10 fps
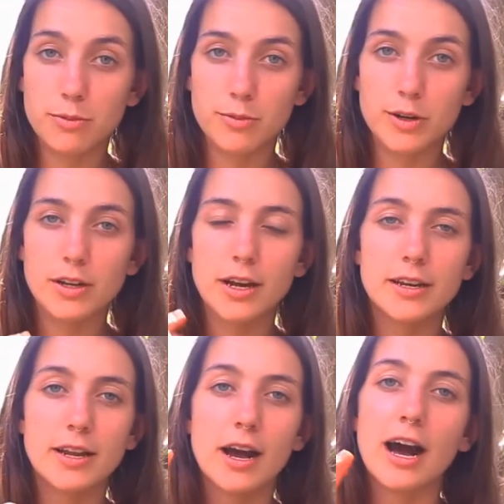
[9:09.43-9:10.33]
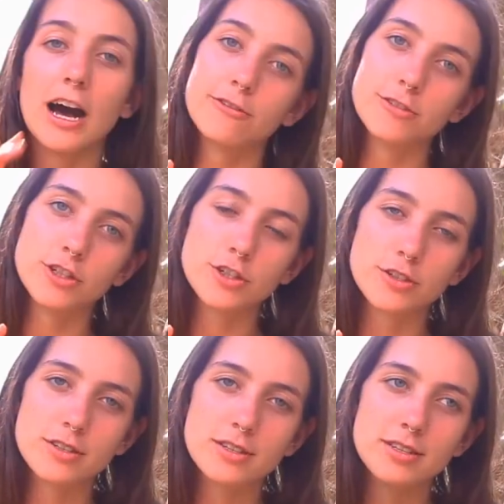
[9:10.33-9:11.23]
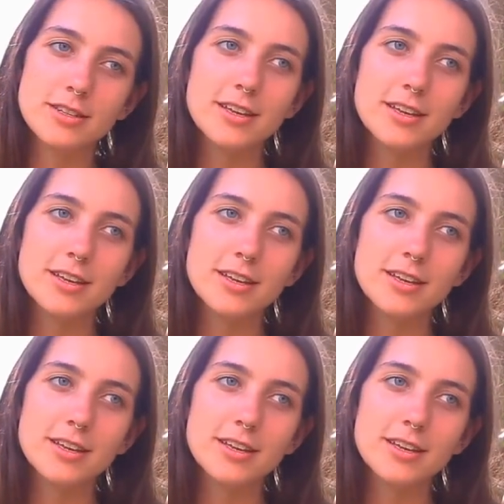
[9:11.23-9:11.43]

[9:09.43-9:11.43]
with water, and half juice.